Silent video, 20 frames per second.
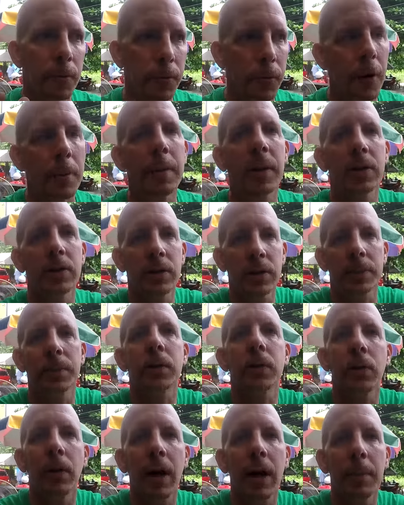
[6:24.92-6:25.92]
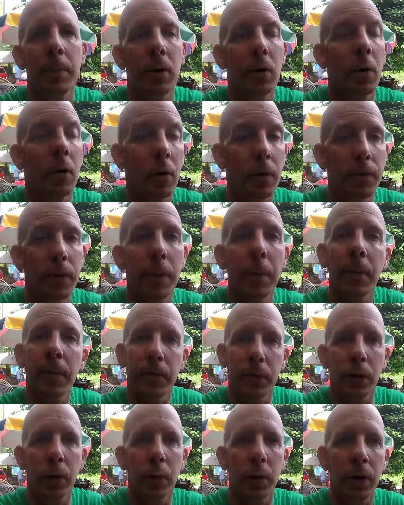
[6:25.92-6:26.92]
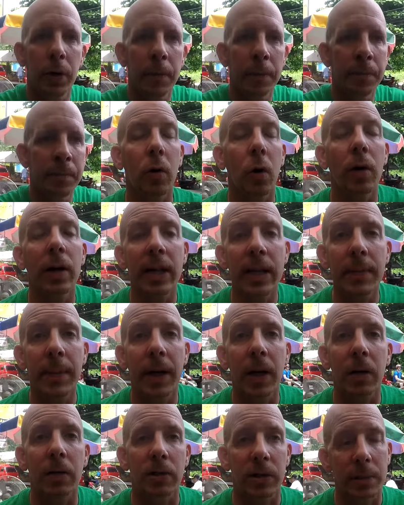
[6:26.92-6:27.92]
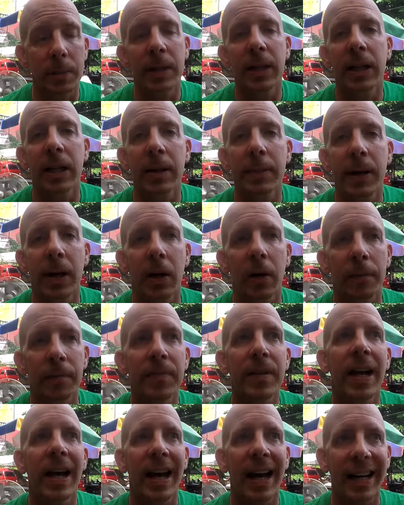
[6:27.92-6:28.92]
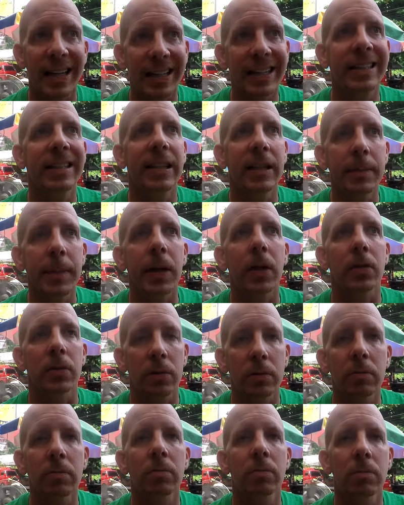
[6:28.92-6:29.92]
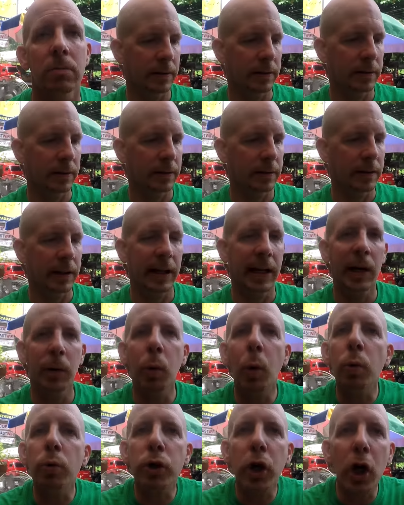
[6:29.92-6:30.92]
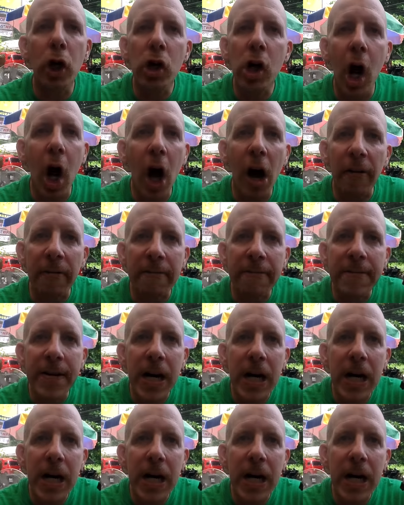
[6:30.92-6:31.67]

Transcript: from a subscriber or from a viewer or an email. Send me an email. I get the emails. It won't turn off.